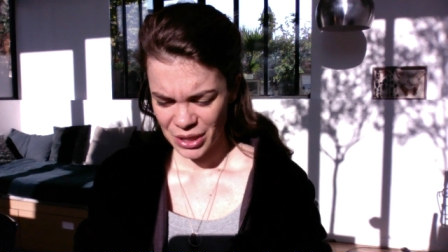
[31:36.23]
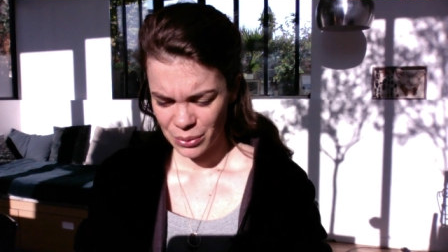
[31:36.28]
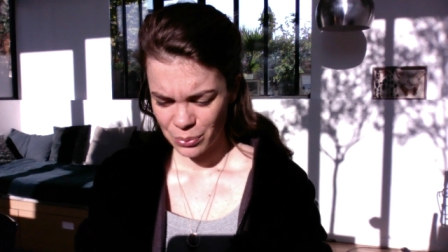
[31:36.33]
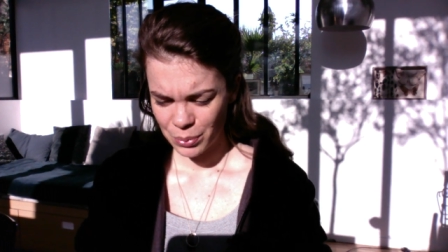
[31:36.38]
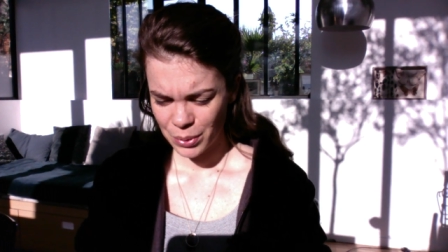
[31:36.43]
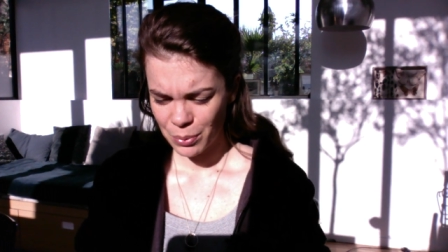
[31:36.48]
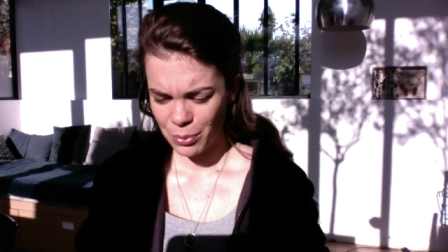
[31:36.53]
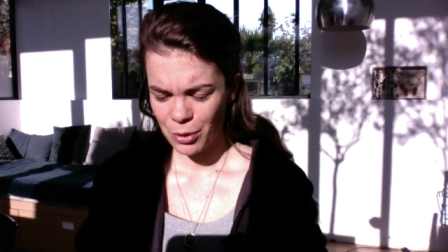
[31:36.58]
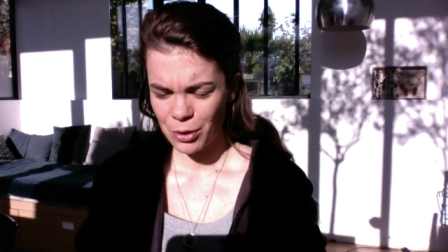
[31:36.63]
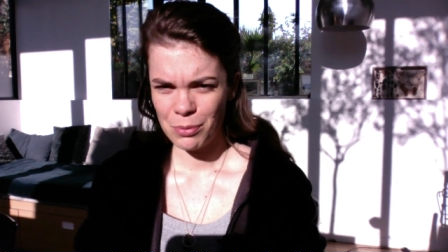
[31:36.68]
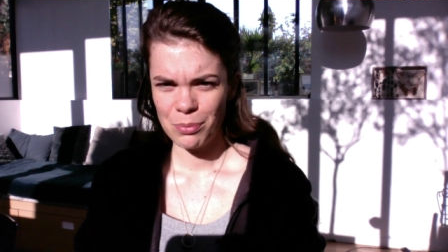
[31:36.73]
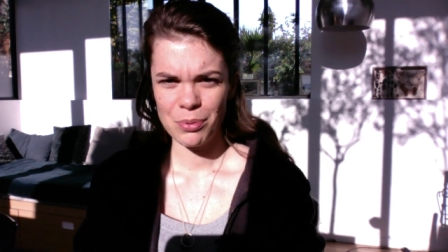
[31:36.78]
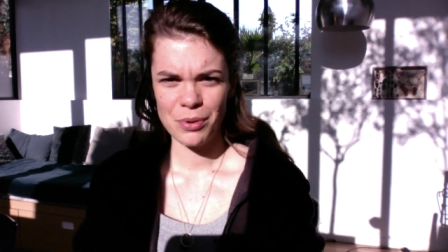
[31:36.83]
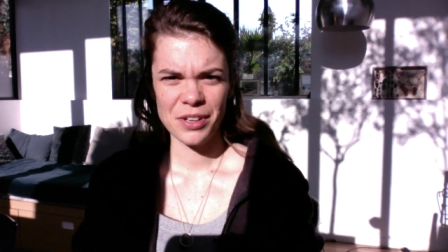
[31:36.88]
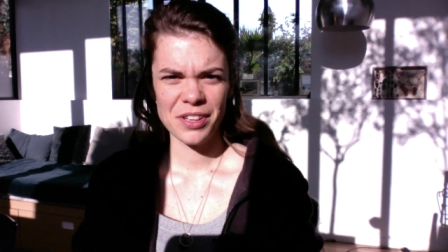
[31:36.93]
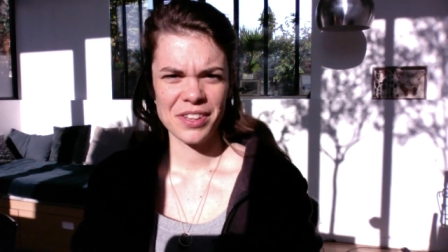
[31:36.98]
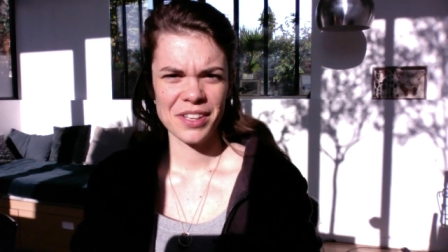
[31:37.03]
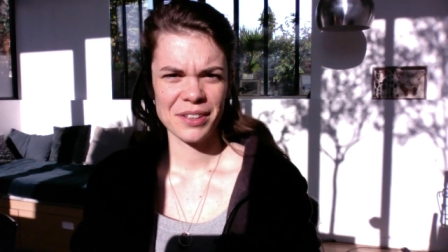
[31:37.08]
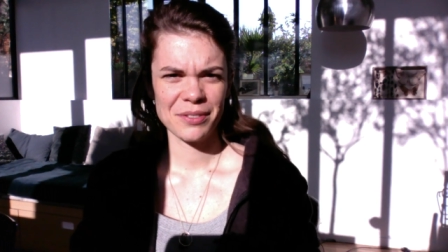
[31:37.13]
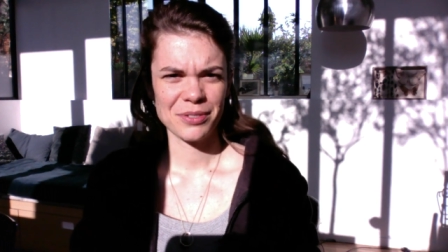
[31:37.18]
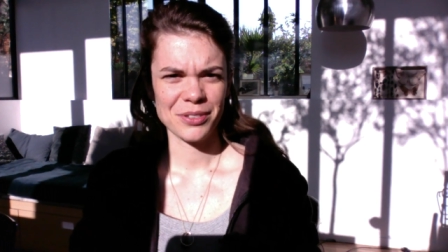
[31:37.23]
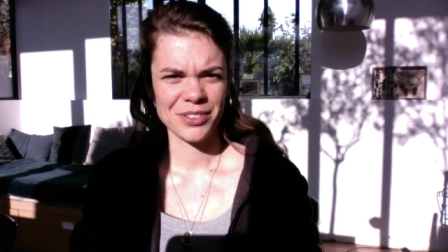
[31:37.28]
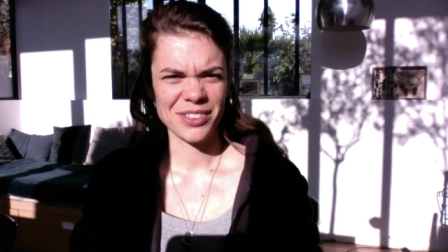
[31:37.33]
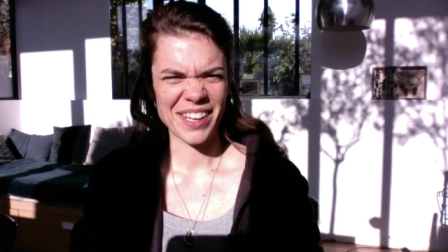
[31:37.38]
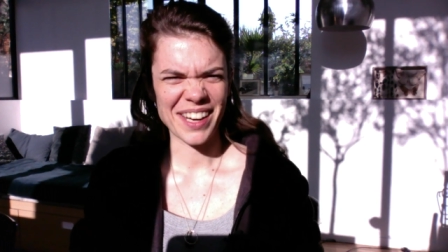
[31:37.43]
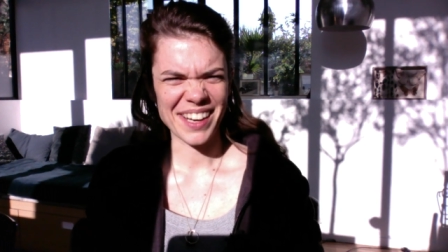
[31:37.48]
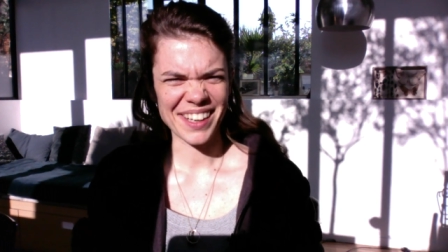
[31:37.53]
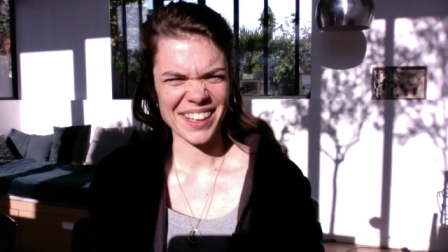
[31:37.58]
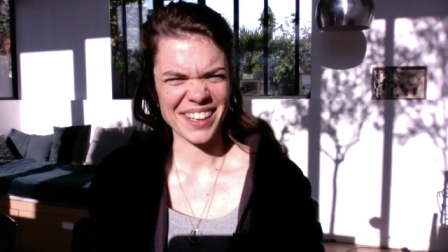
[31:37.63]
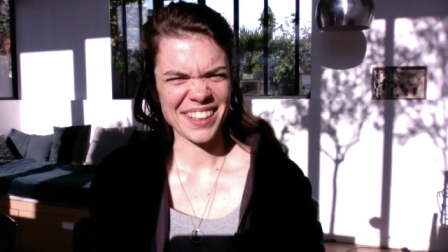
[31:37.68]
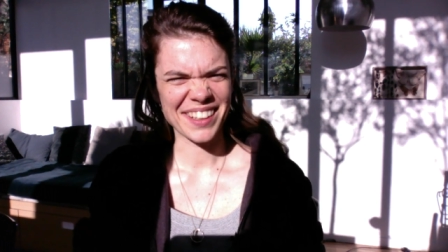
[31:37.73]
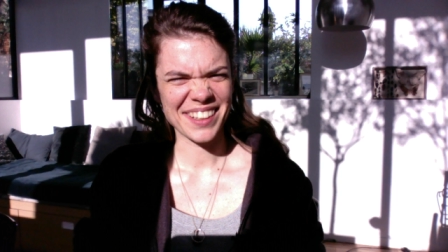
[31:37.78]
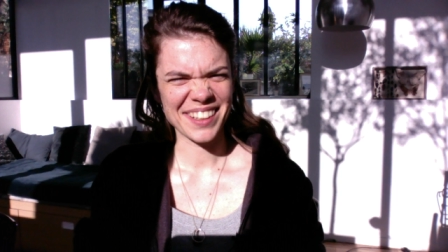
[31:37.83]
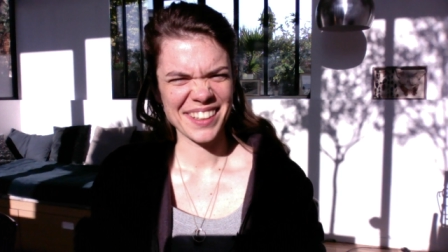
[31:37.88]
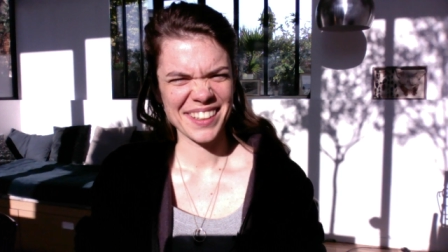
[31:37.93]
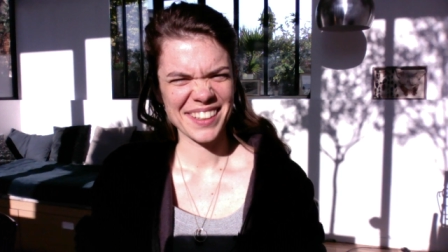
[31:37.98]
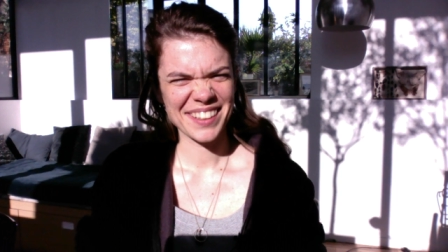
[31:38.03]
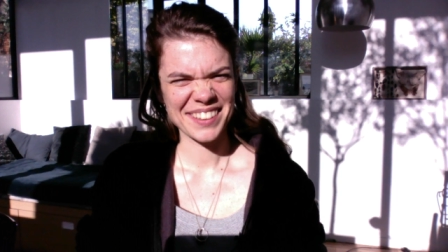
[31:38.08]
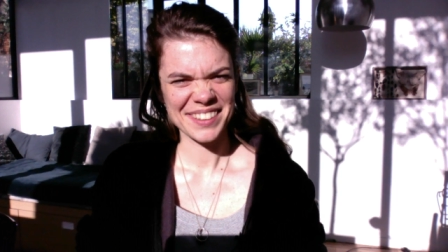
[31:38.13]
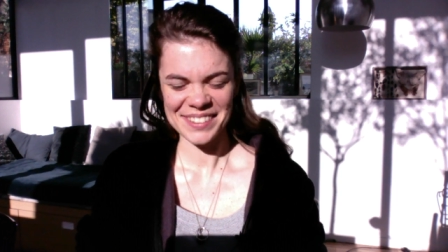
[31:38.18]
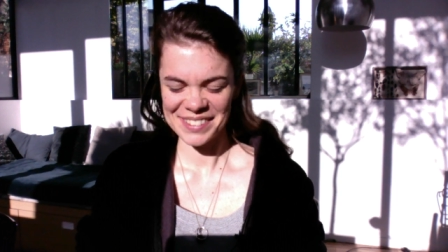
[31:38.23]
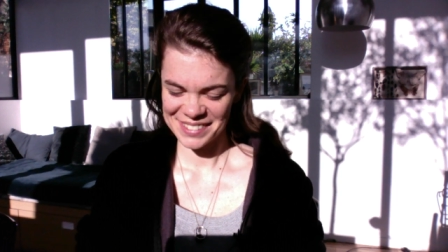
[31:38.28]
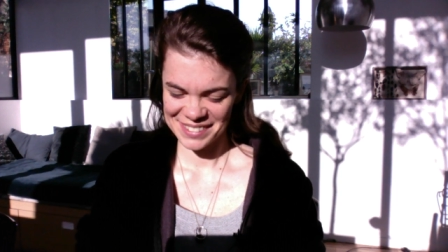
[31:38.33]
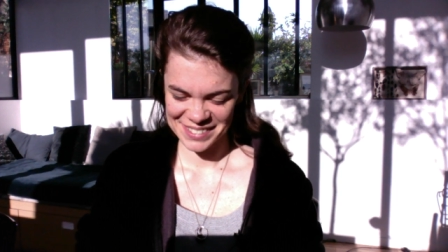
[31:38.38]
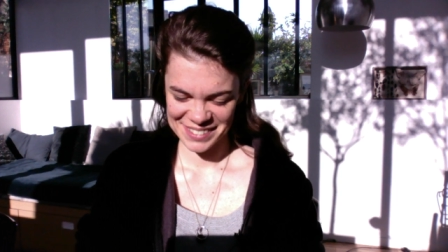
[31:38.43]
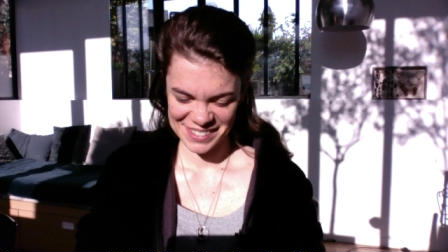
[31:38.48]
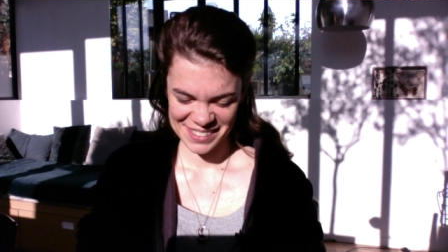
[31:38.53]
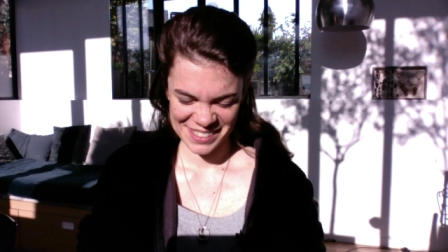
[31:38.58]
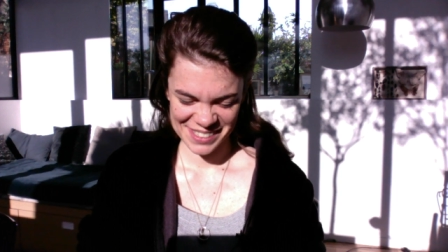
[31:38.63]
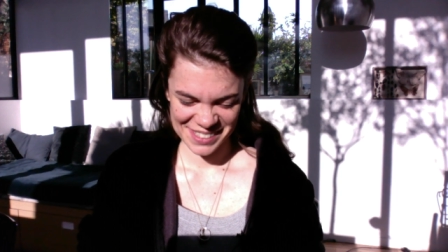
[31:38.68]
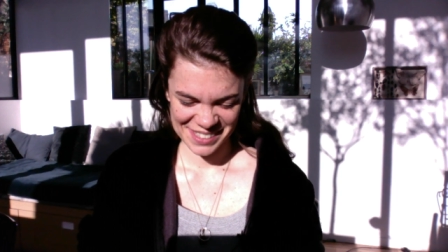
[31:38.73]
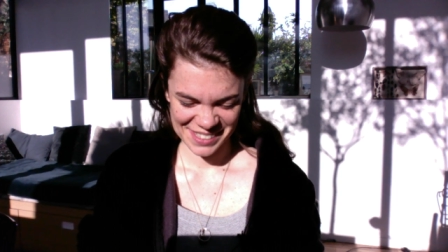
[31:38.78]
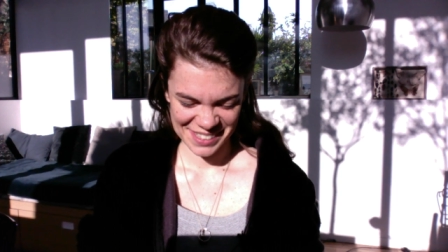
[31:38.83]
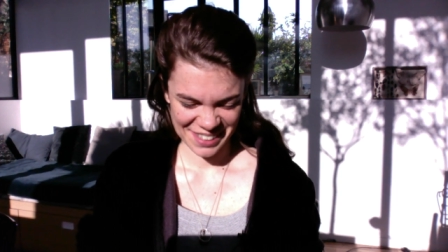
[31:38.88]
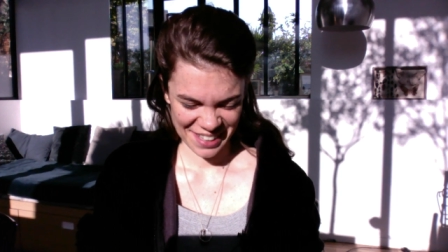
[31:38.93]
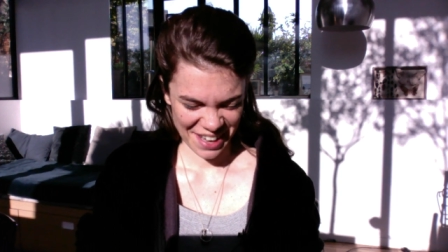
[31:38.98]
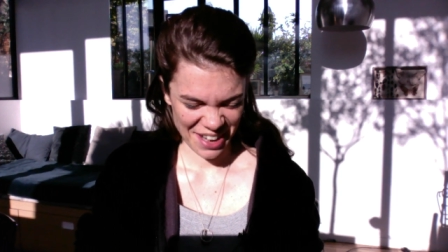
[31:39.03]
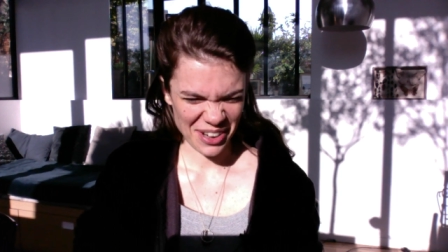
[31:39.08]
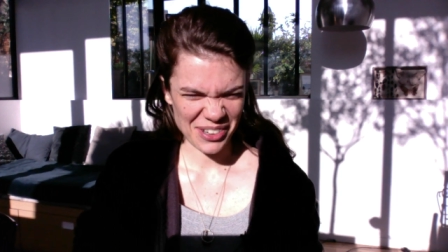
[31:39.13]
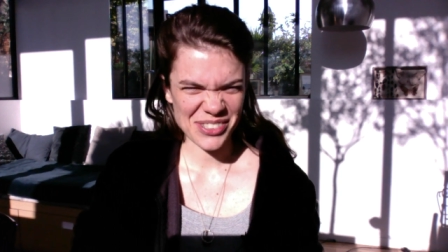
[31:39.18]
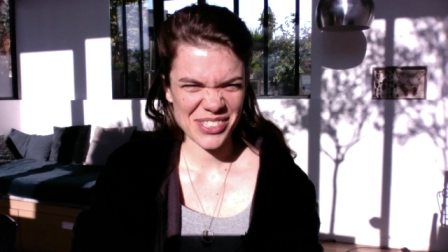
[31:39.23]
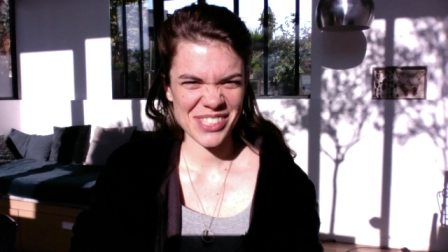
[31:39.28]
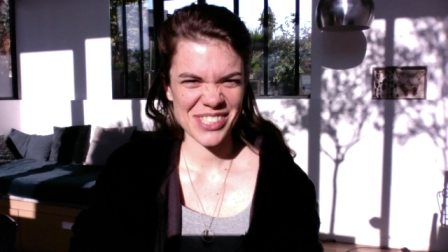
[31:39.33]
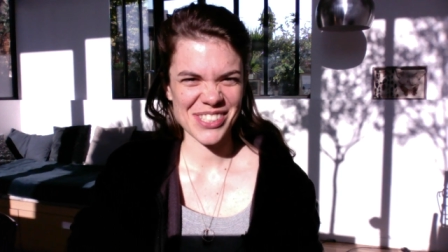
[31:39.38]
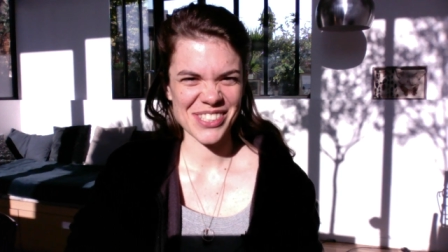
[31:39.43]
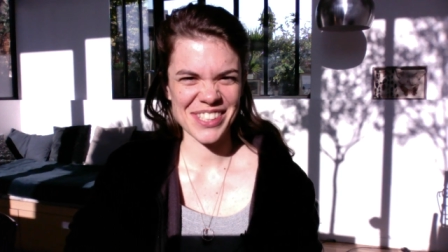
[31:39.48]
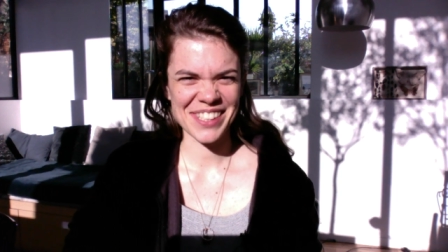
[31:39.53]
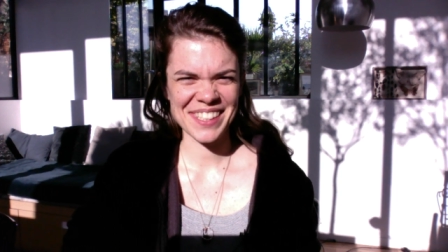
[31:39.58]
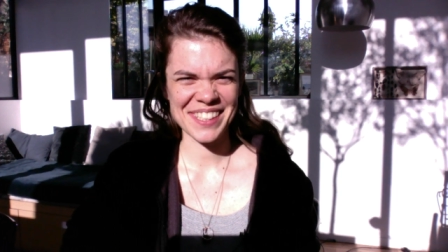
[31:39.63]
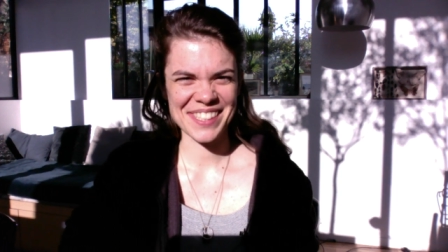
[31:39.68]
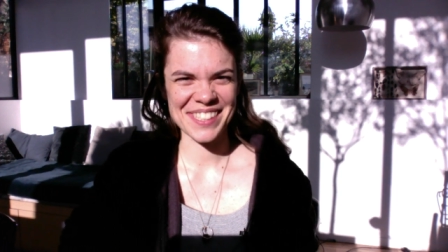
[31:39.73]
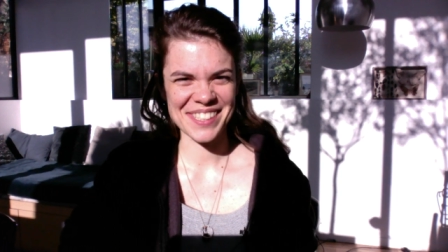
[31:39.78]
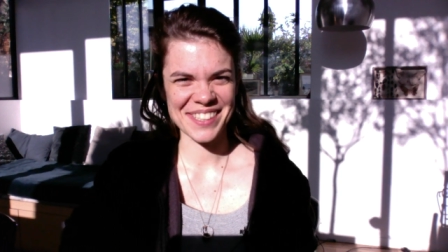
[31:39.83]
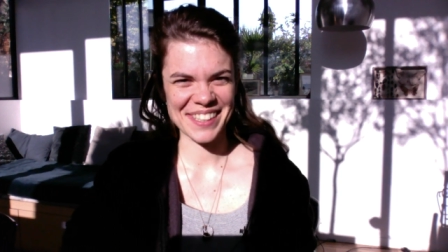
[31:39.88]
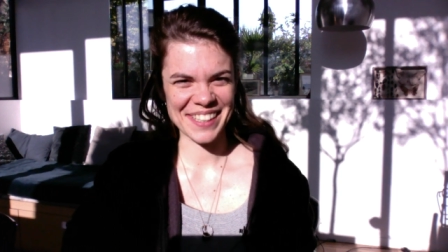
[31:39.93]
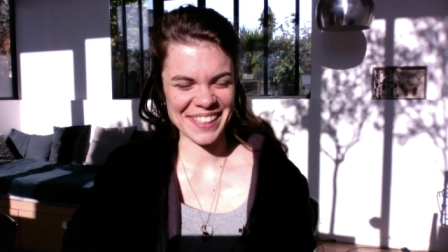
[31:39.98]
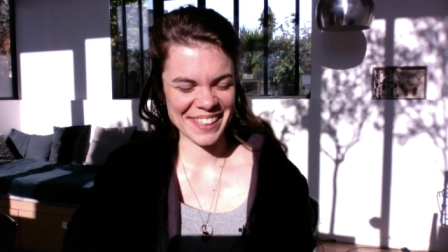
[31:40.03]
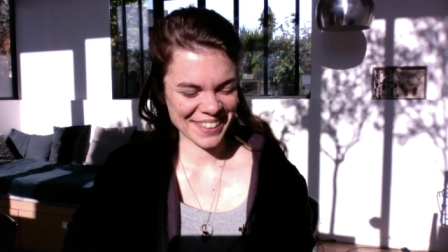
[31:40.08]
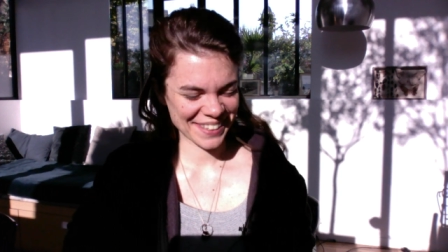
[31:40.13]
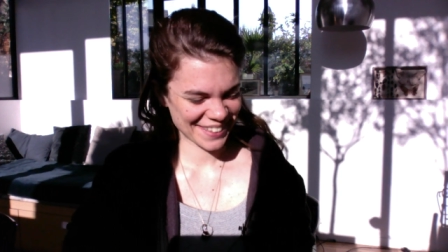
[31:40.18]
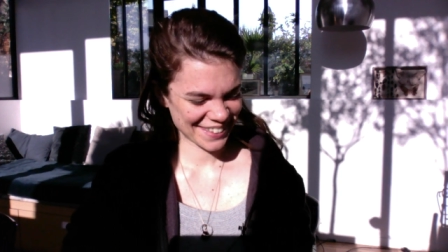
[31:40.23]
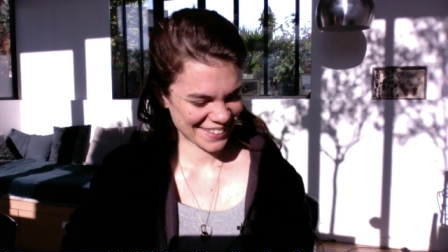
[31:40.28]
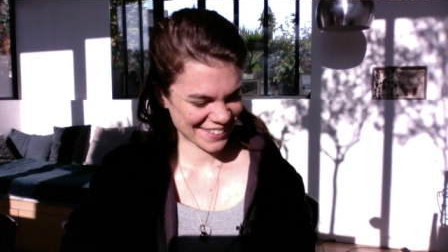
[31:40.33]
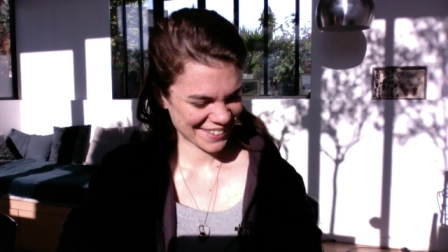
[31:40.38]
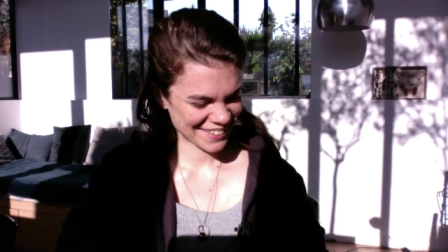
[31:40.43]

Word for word: we were breathing through that. How strange, right?